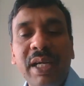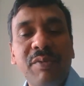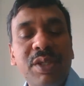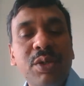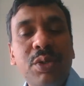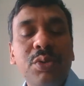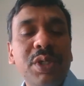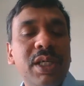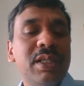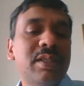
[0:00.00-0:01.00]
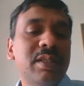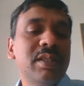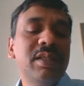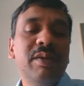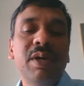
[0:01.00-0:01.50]
Within 2
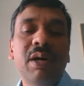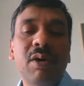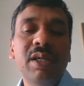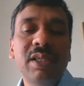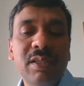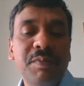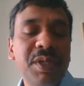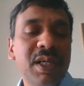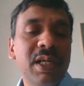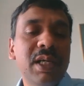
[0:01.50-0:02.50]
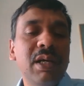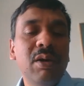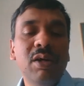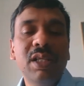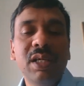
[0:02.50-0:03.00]
years, they were all disappeared
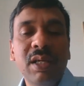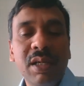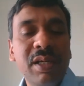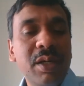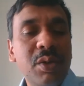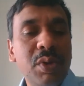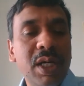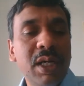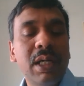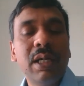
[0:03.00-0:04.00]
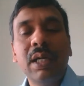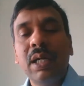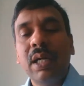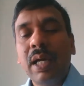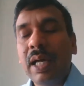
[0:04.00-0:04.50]
or they didn't work
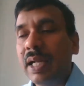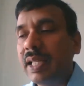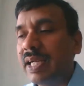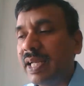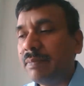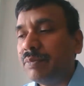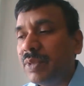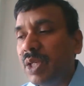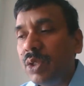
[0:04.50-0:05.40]
at that time.